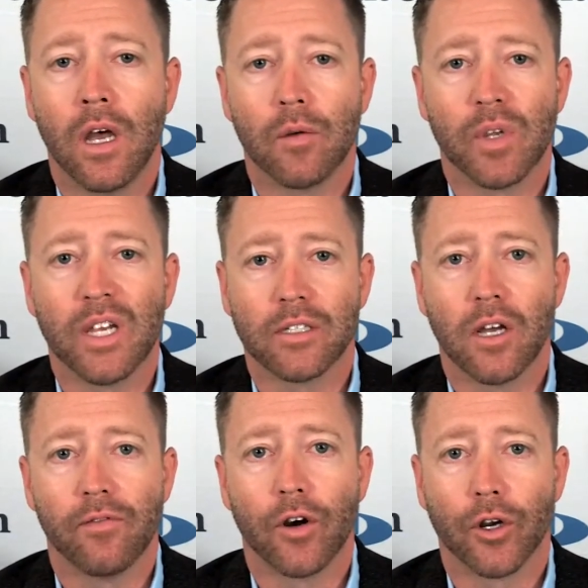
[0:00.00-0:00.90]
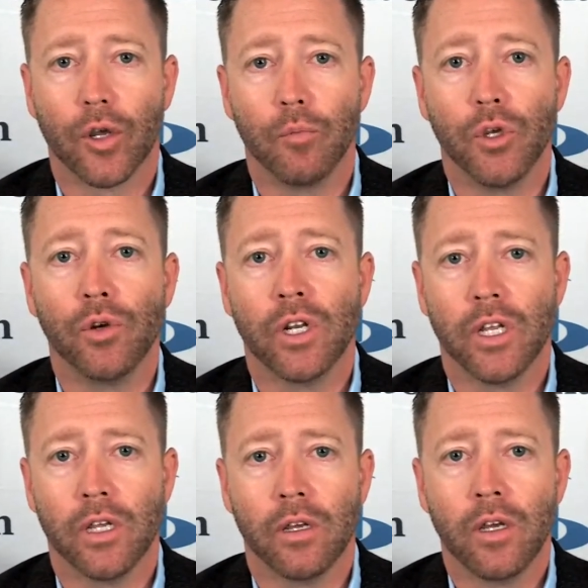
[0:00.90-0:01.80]
kicks off our
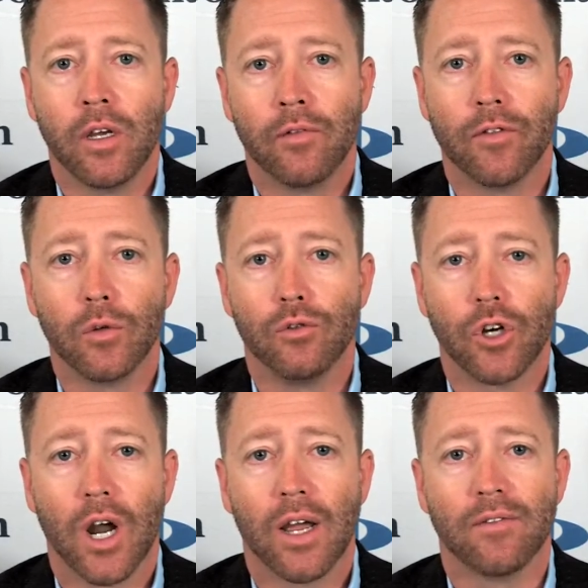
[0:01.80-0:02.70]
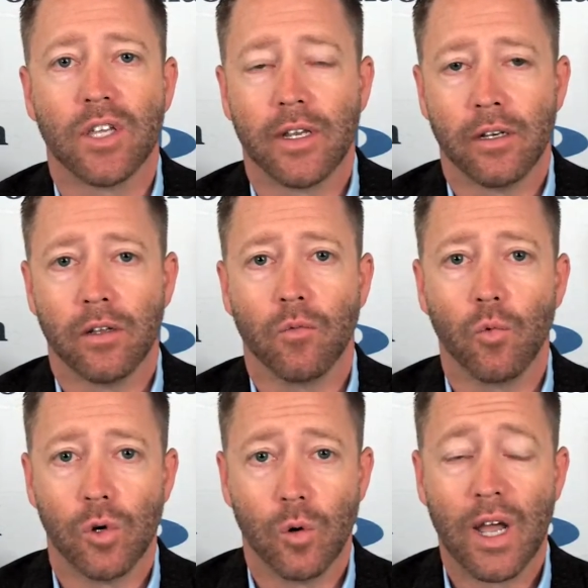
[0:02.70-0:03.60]
community flu drives, and
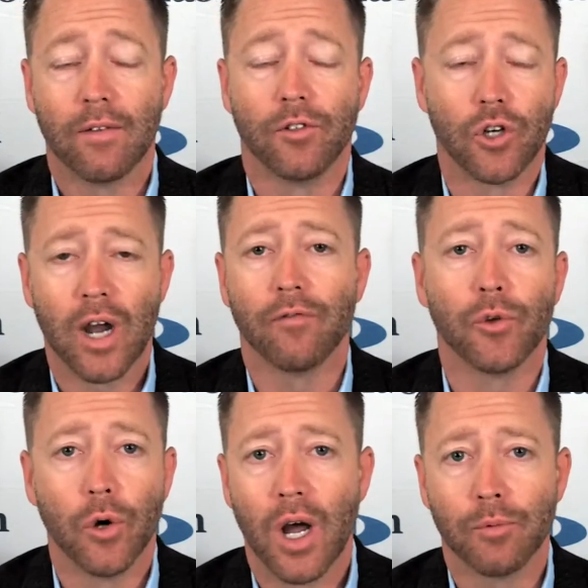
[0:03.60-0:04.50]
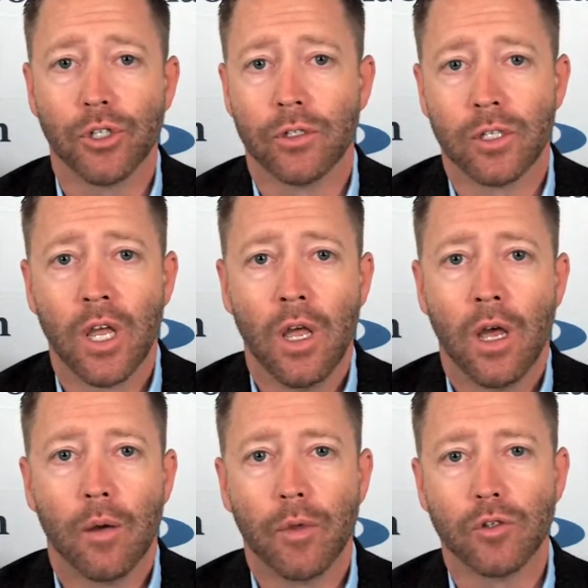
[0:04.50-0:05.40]
we will have drive-through options.
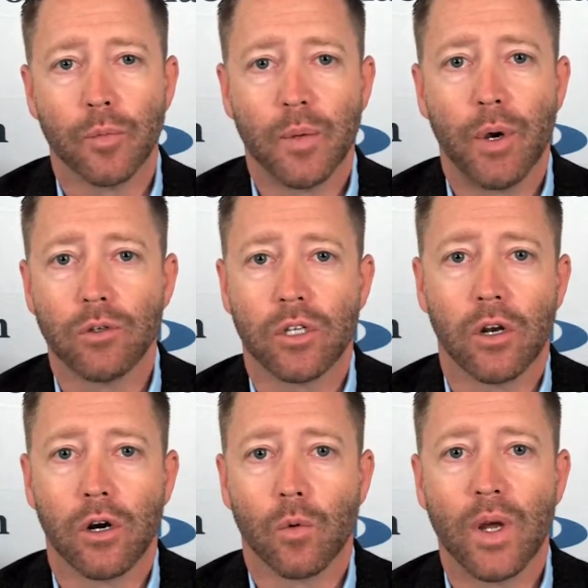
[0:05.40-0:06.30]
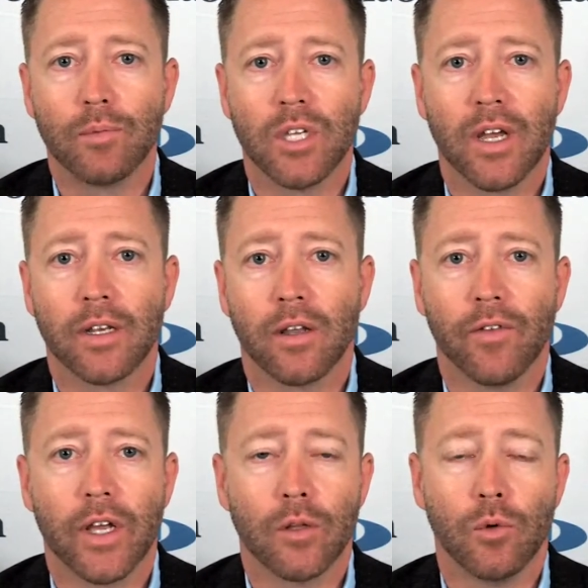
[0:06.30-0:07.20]
Those will be posted on our website and
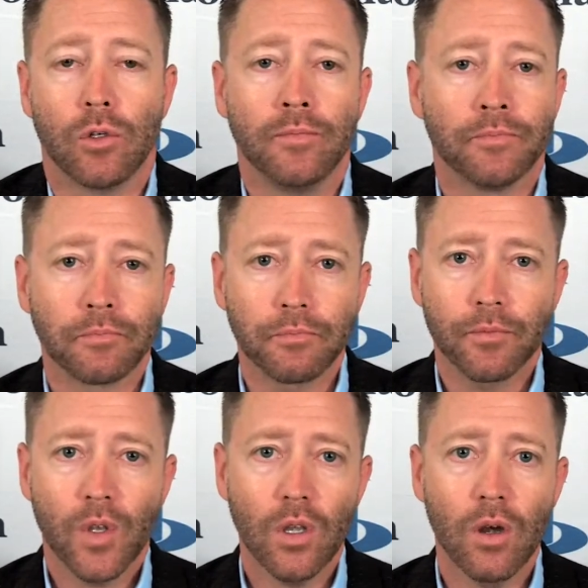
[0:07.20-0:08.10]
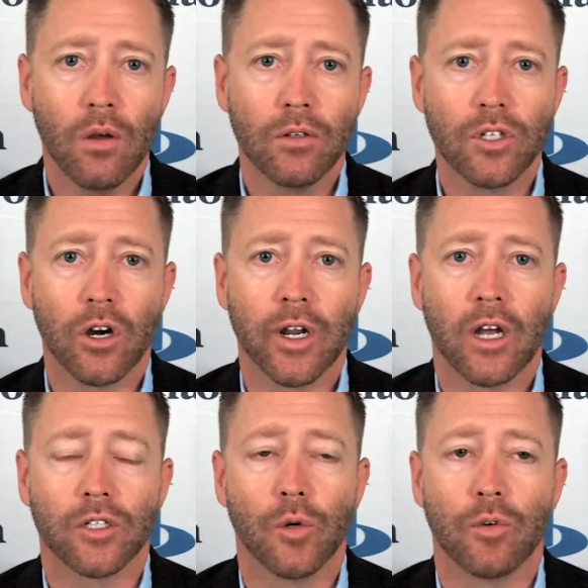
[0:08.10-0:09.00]
available starting
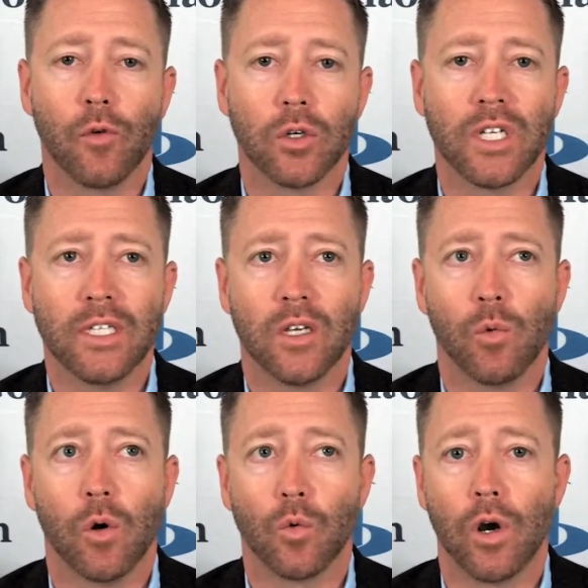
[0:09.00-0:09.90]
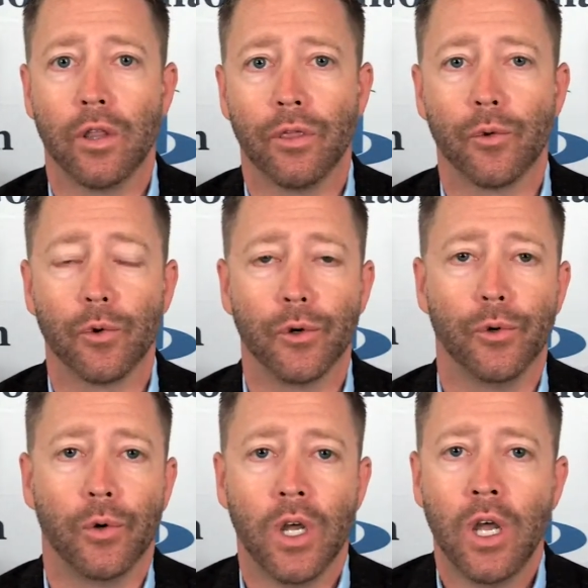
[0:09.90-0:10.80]
October 14th, and we'll run
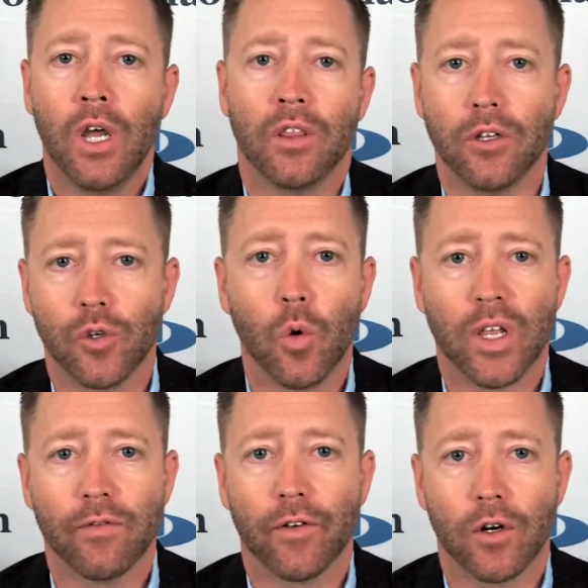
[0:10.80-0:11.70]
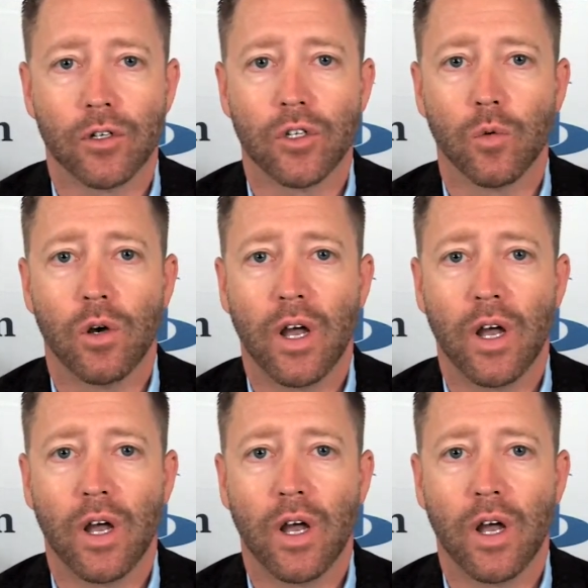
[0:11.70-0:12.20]
through the 21st. So we'll